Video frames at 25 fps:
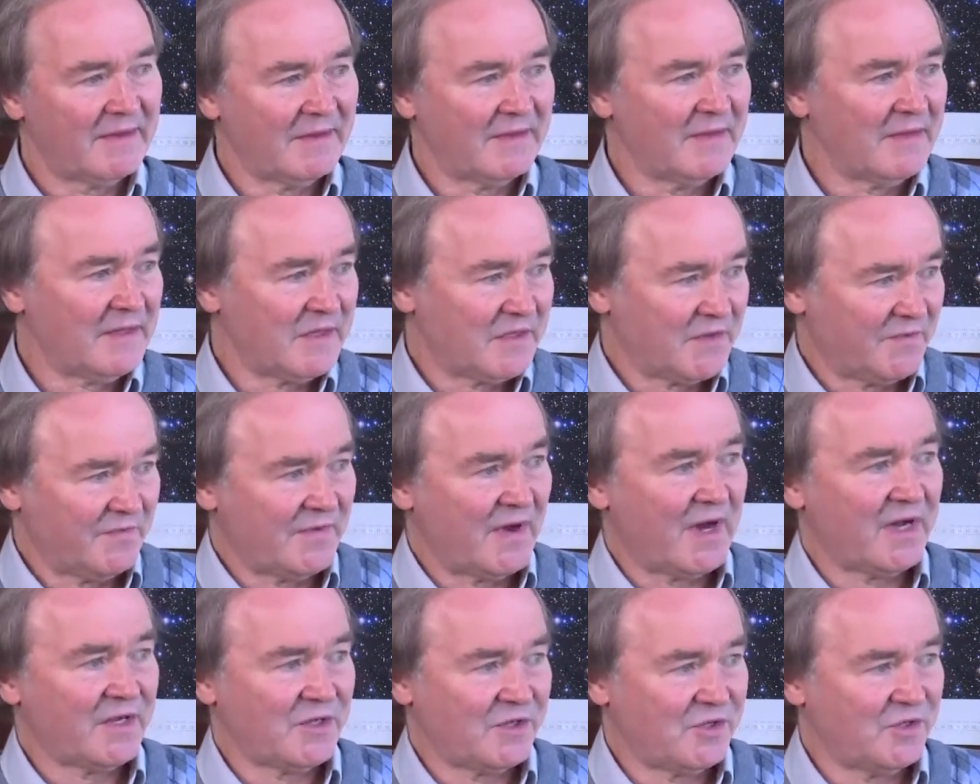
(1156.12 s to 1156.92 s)
these
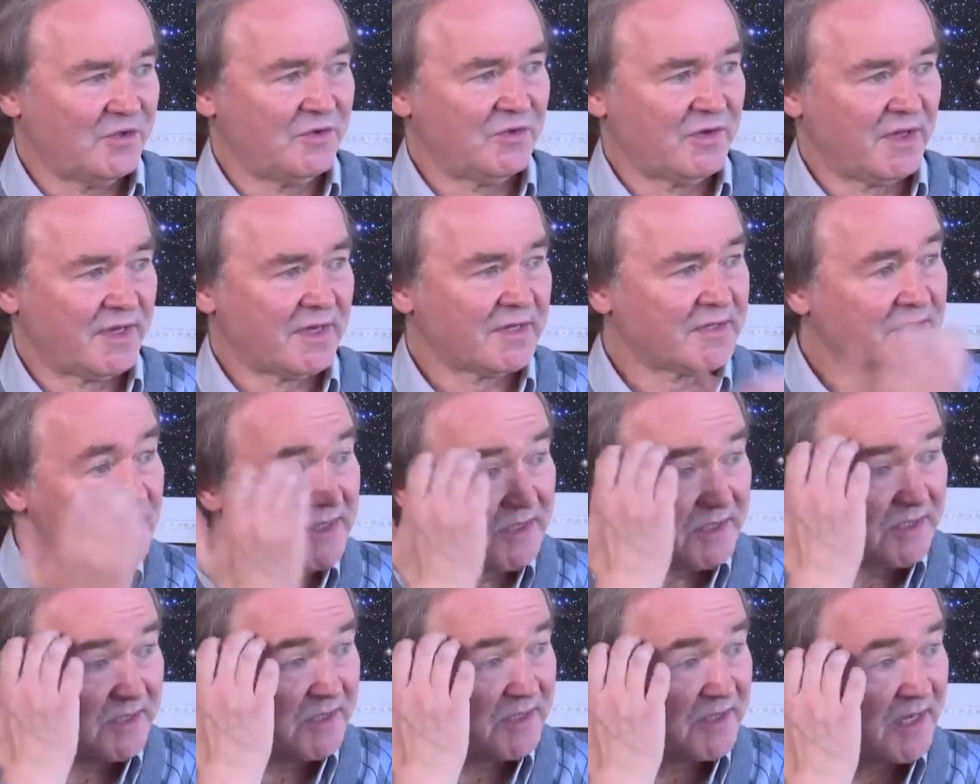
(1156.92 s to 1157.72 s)
fine tunings
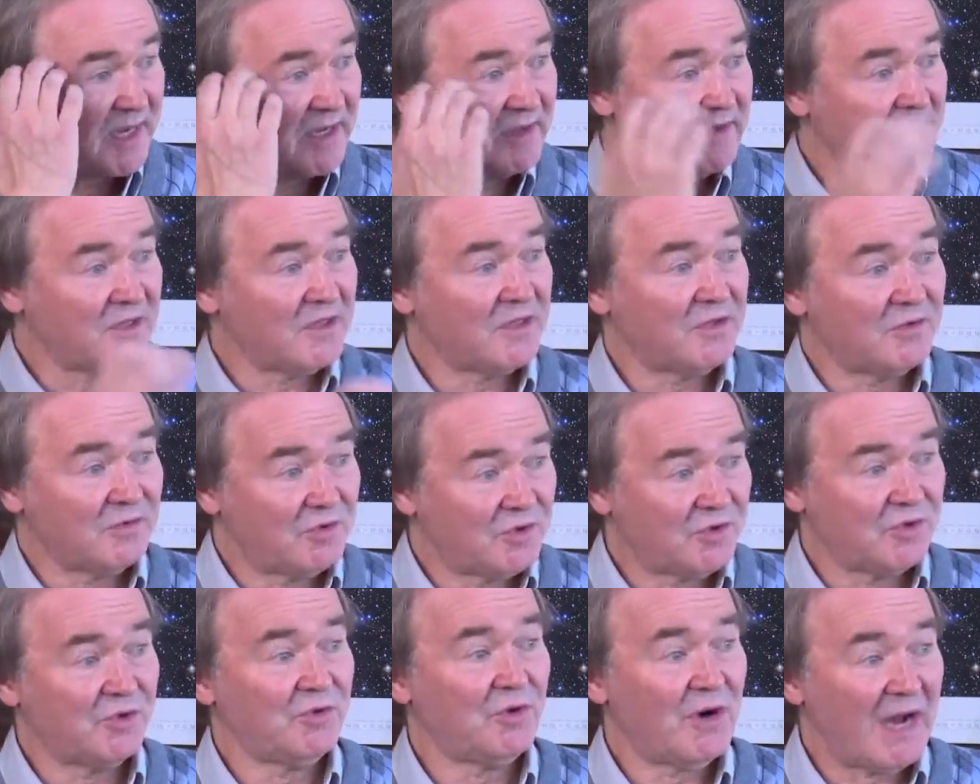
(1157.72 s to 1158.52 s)
is to say that you
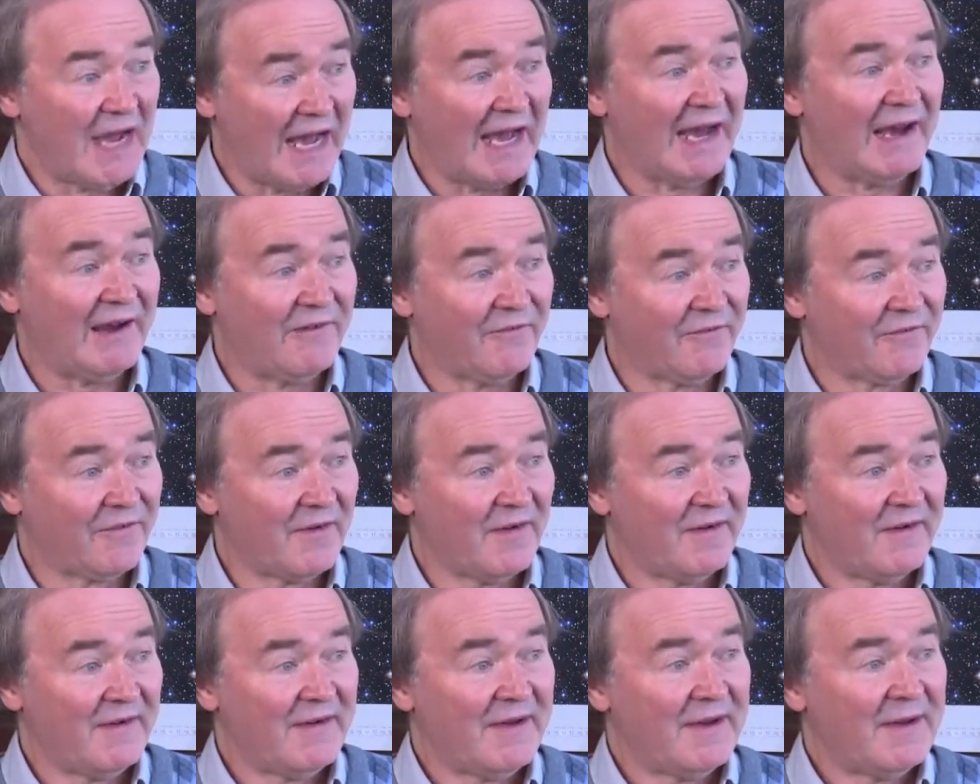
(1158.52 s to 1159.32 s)
do have
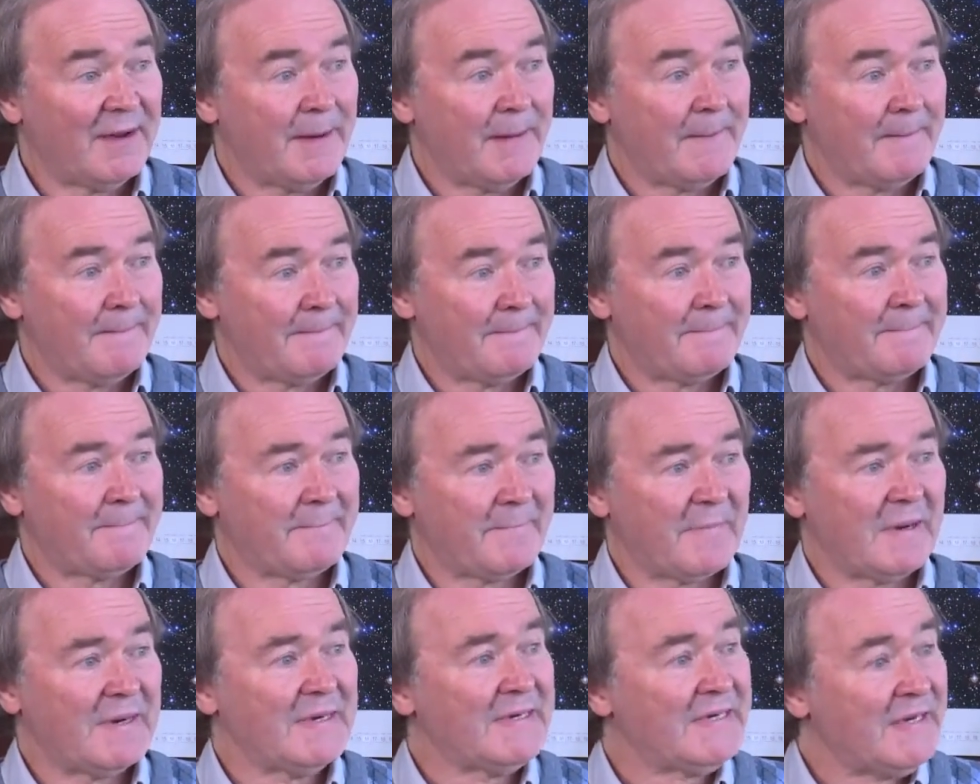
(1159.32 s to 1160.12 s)

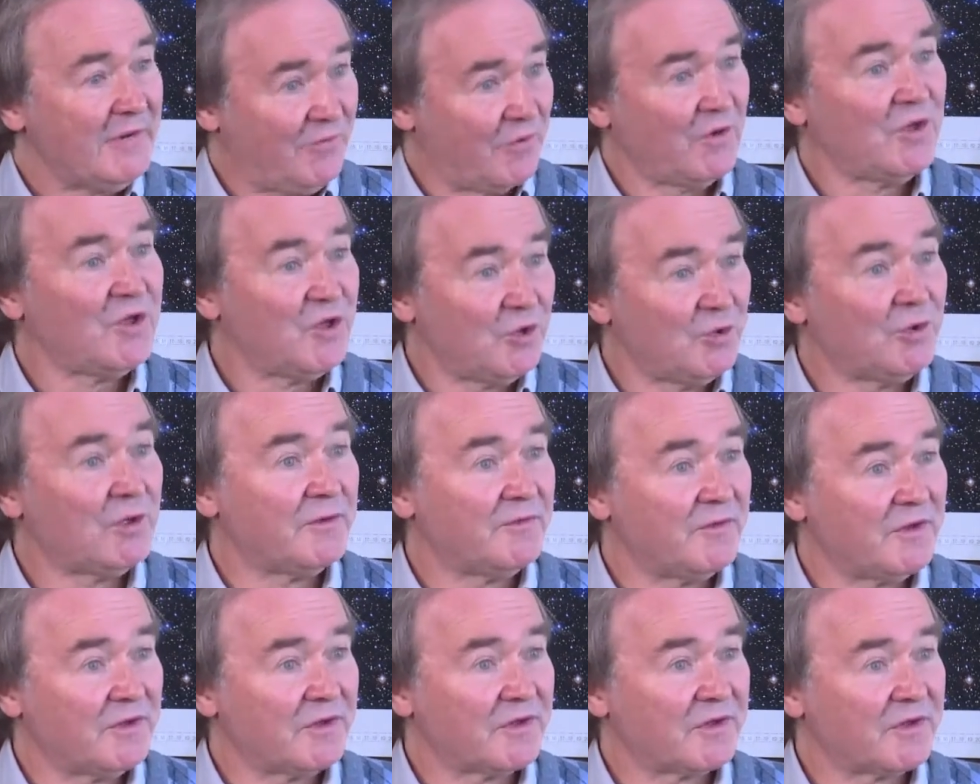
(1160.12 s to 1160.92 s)
different
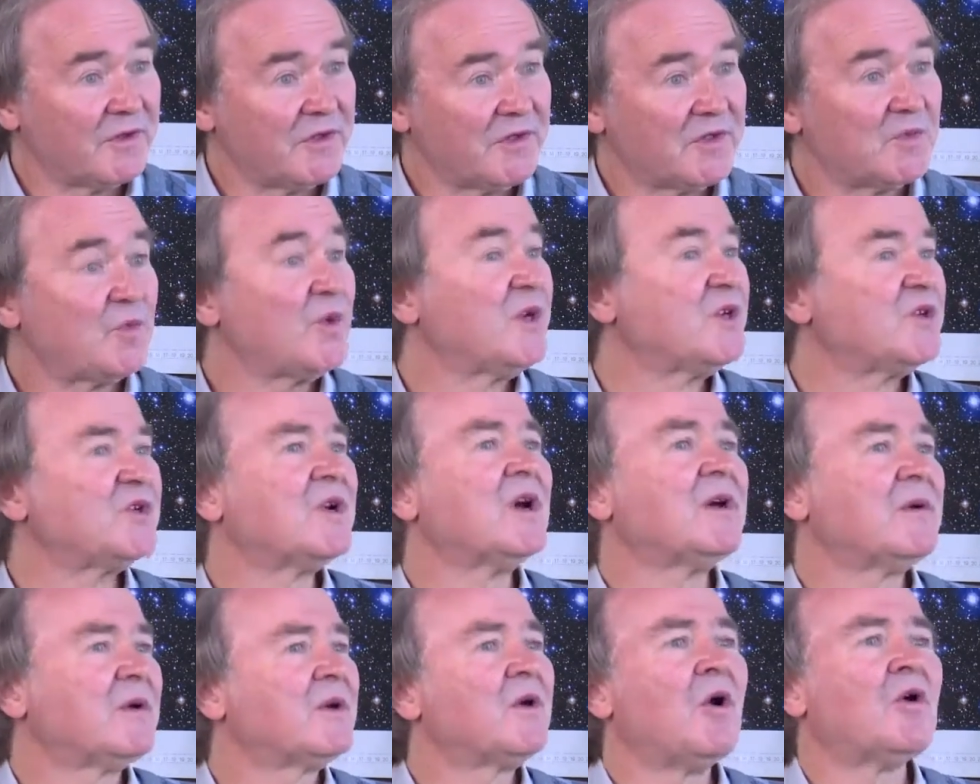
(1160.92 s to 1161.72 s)
universes which
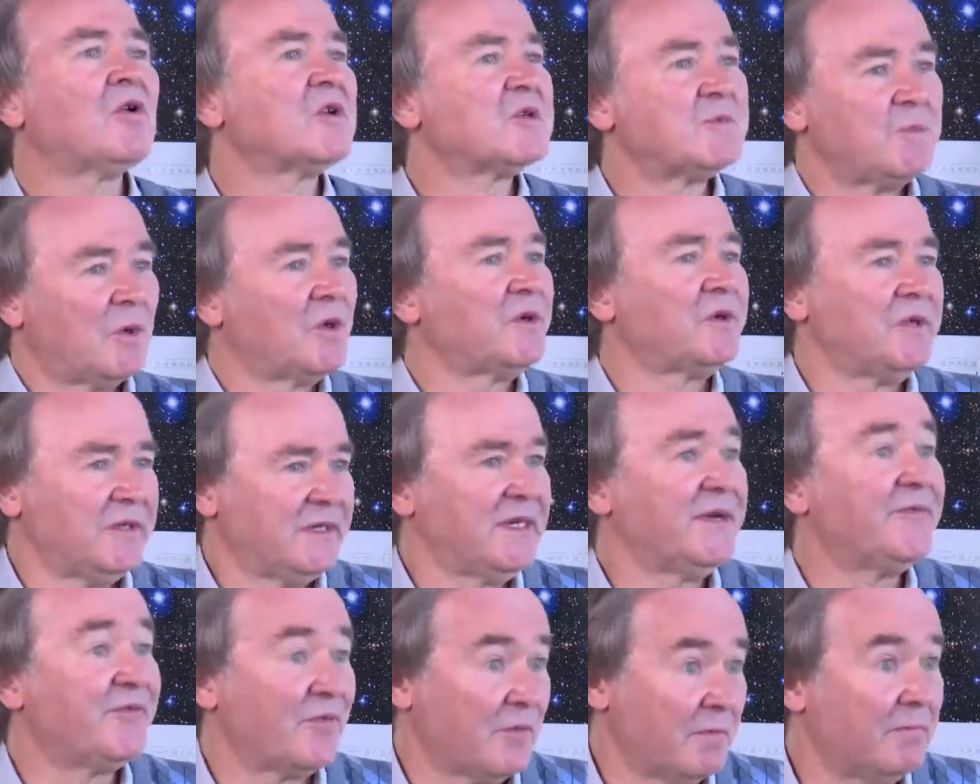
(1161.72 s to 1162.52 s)
correspond to
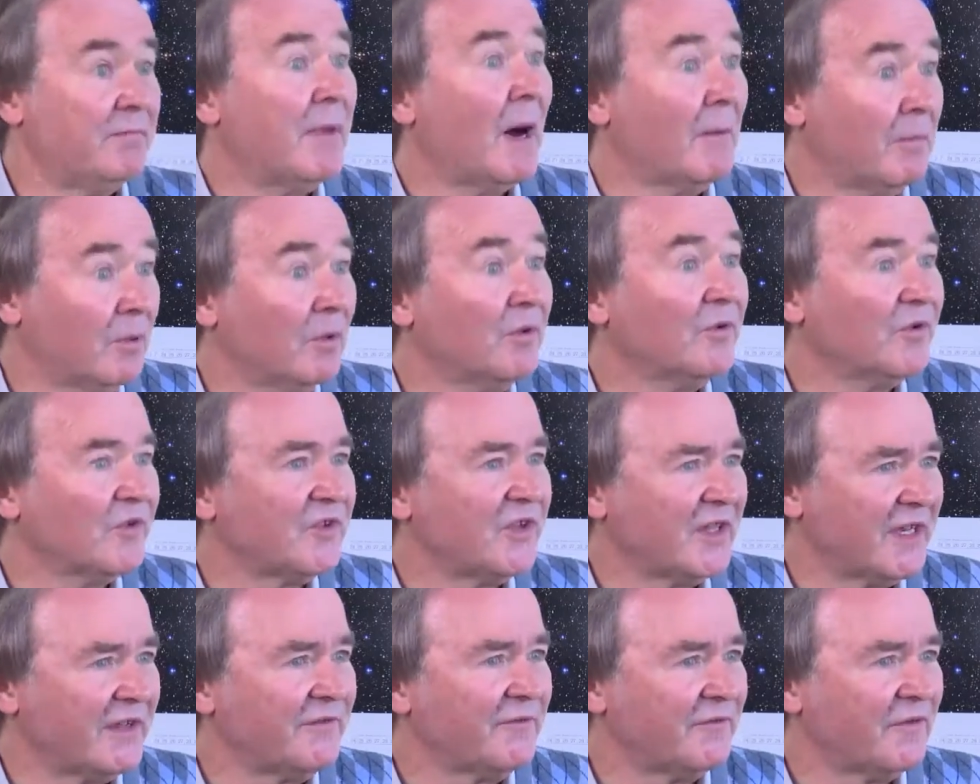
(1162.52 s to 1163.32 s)
different
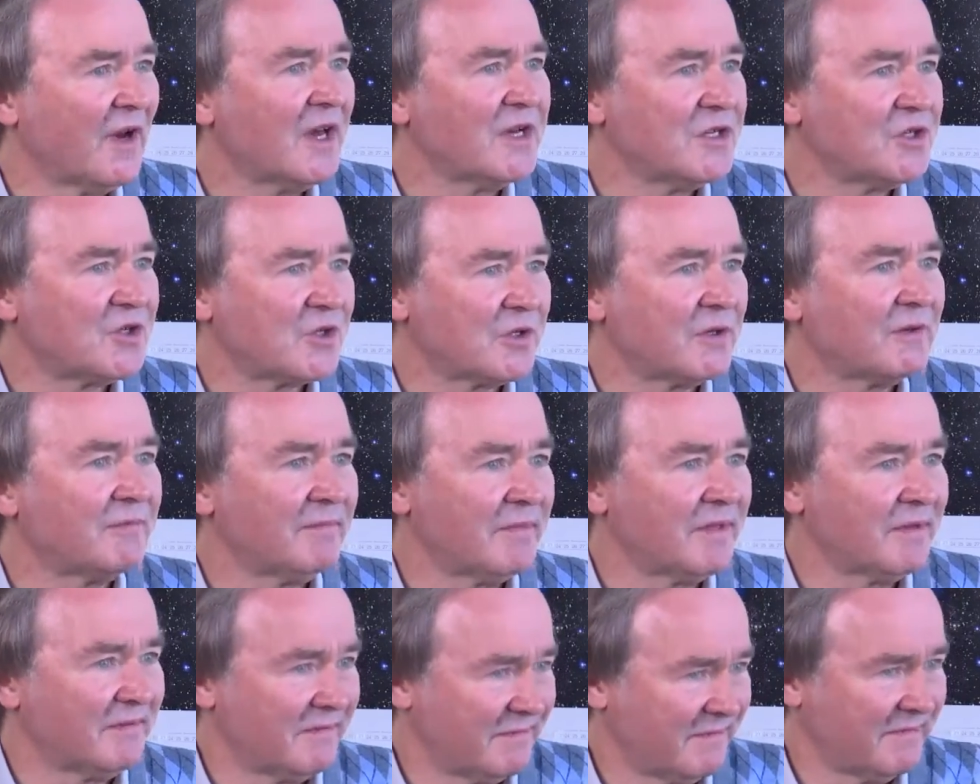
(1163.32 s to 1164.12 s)
bubbles and inflation,
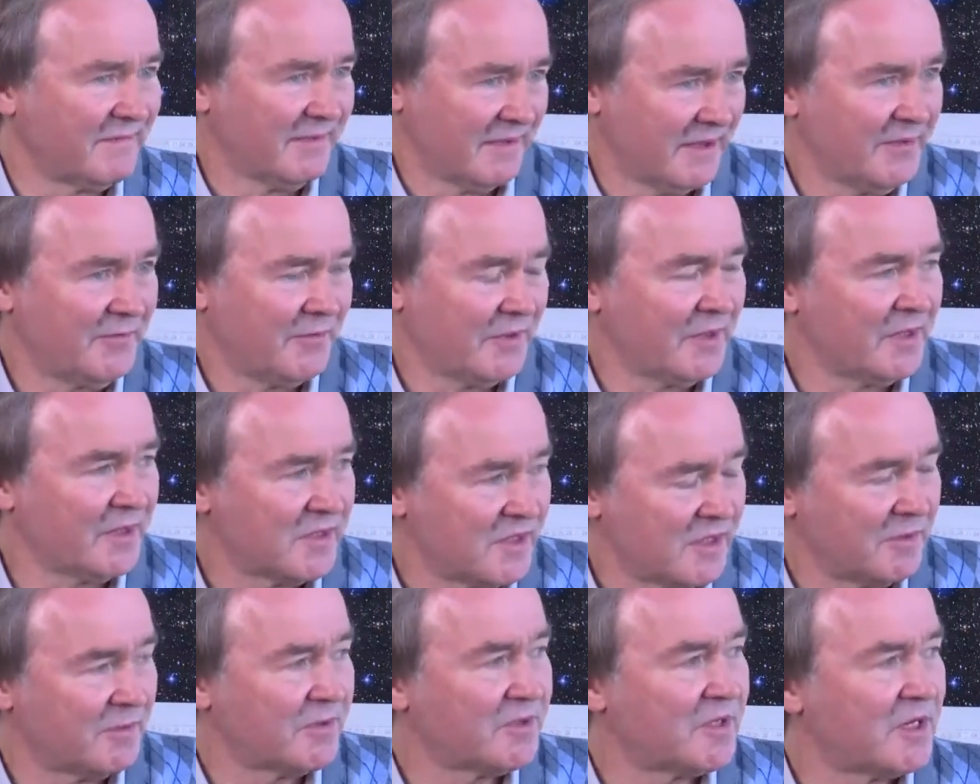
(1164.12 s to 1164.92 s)
but different
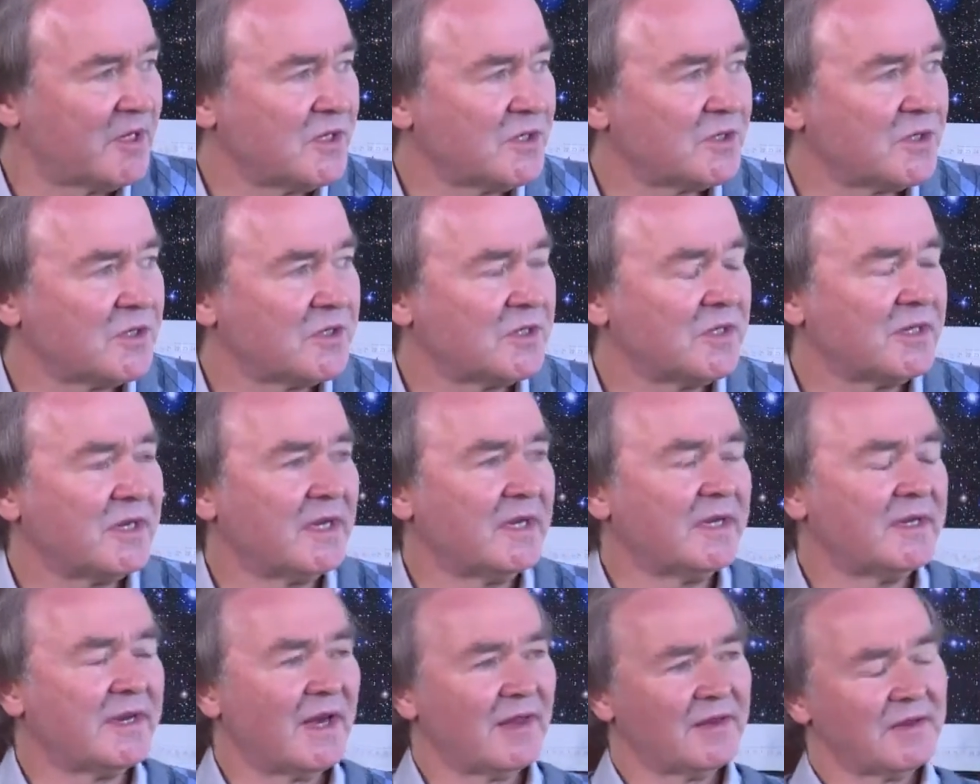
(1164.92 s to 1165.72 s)
interpretations
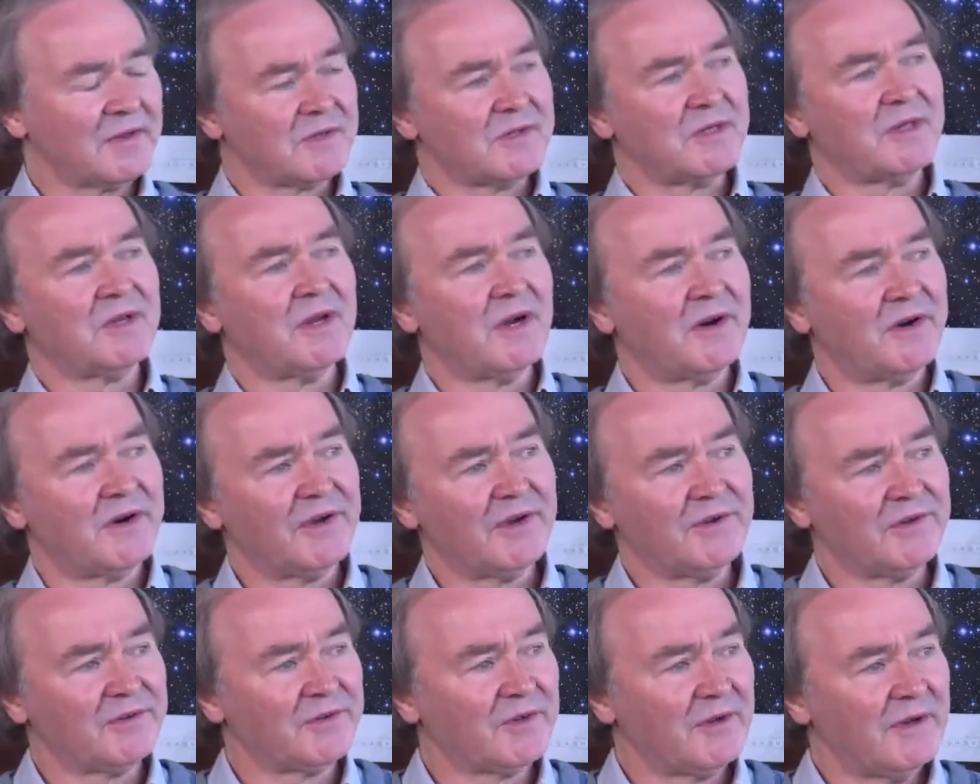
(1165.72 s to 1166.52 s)
in other
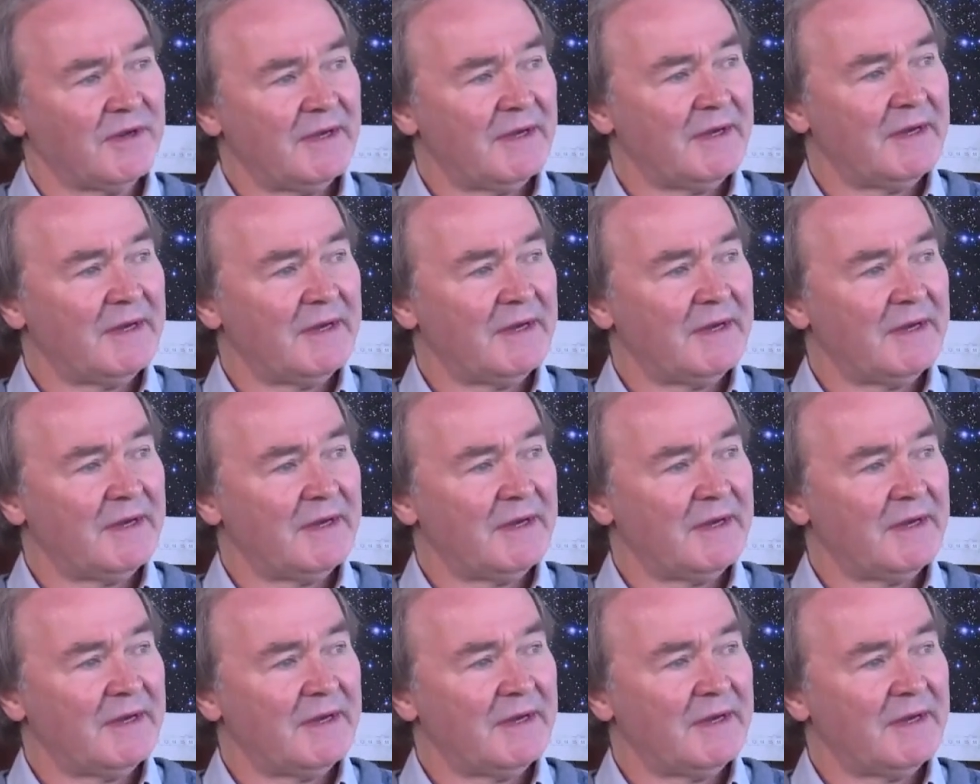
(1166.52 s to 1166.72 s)
scenarios,